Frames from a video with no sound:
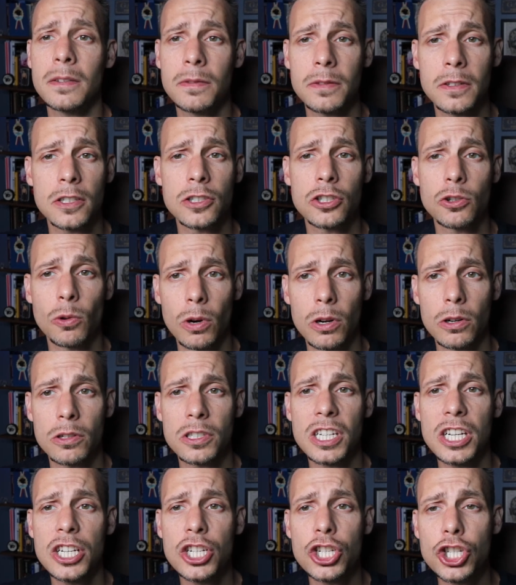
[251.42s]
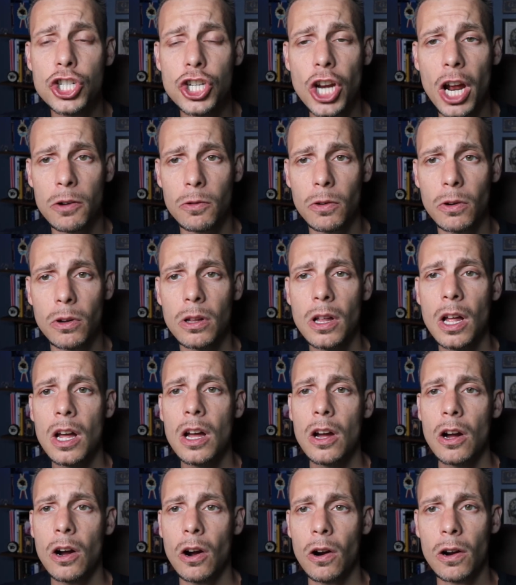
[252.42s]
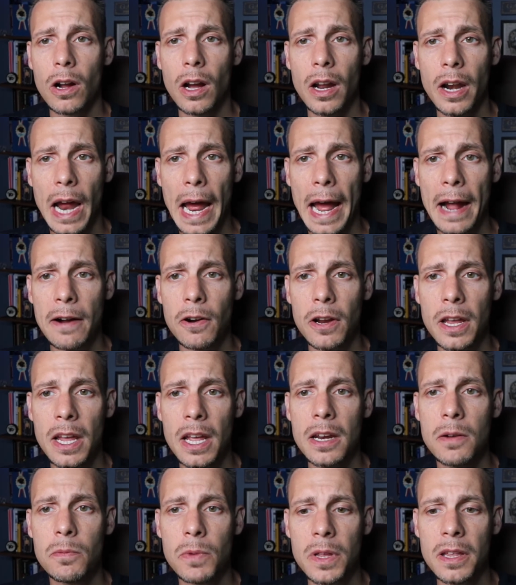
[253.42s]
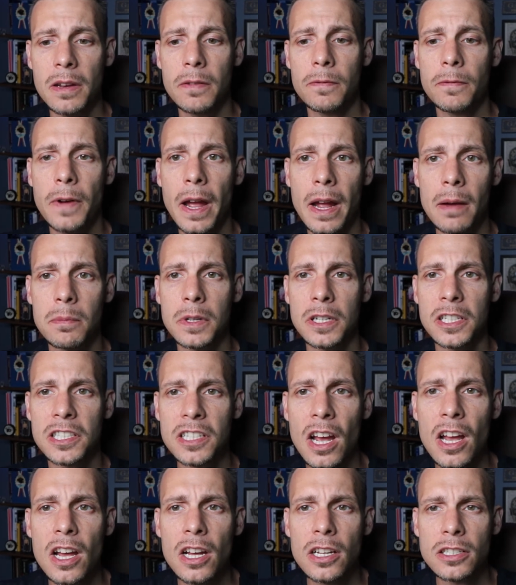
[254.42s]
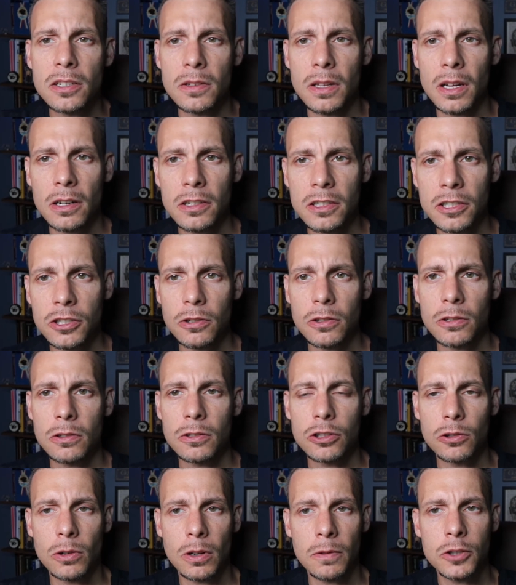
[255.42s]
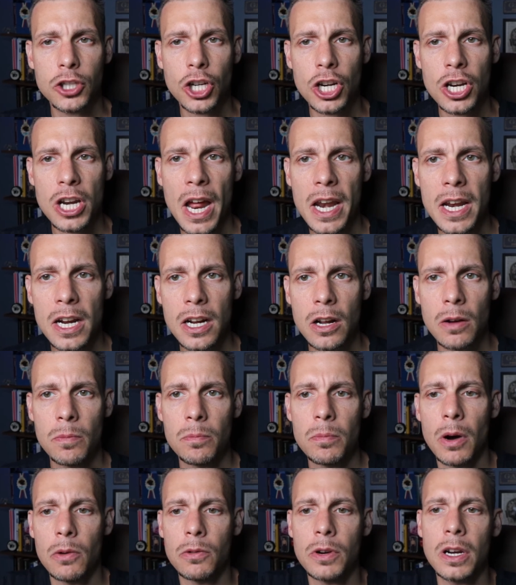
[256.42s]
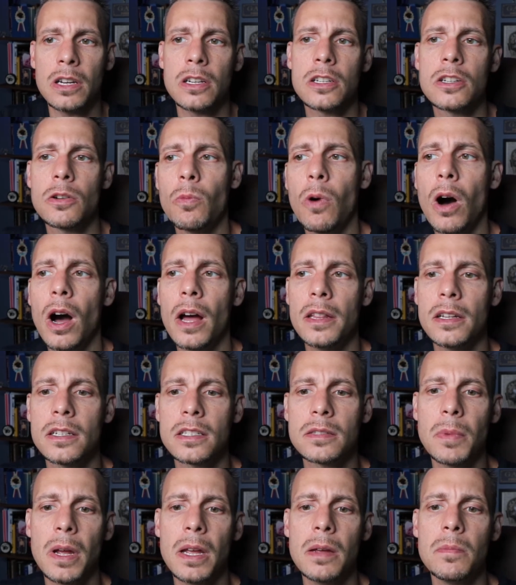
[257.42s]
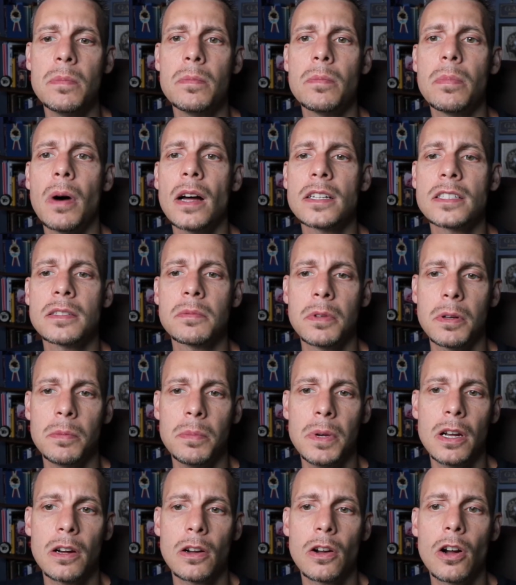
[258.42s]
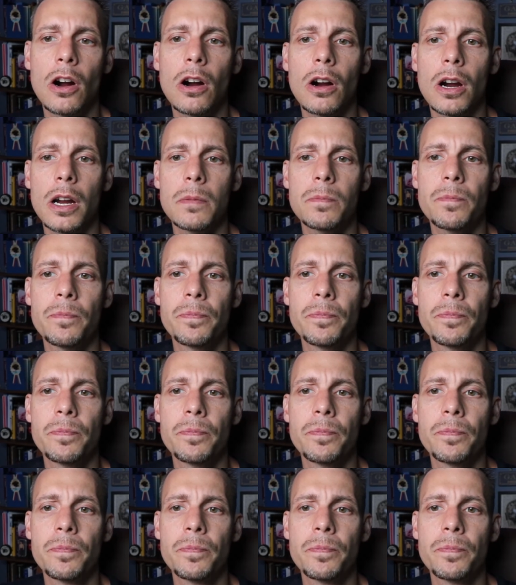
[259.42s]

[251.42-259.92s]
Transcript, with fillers: disorders in general are kind of aggregating within families. So there's your sort of genetic component to why this may possibly be occurring.